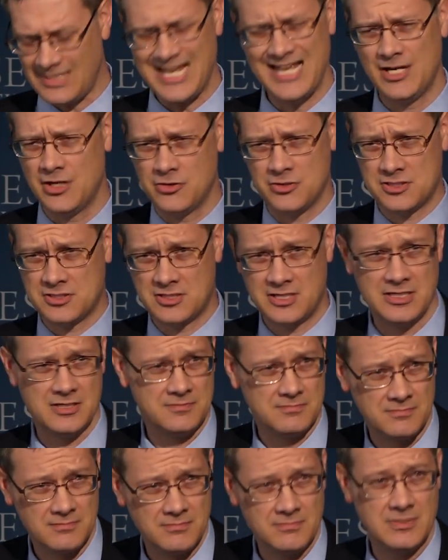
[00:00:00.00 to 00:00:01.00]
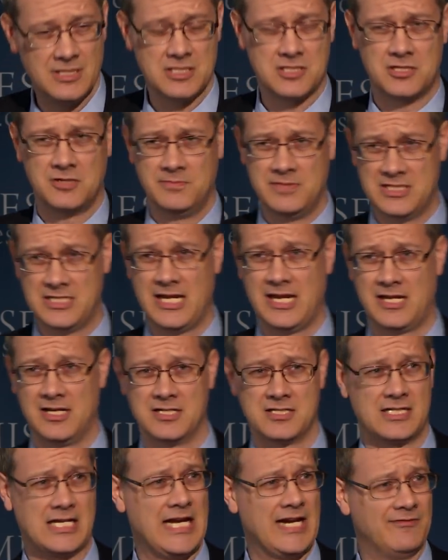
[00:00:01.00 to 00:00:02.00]
I know this can this can be taken
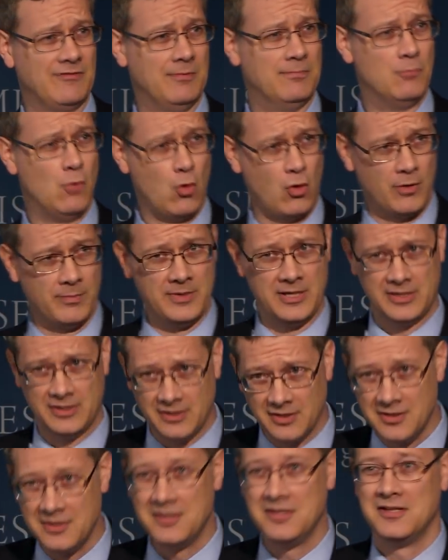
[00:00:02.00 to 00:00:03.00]
as a kind of a morbid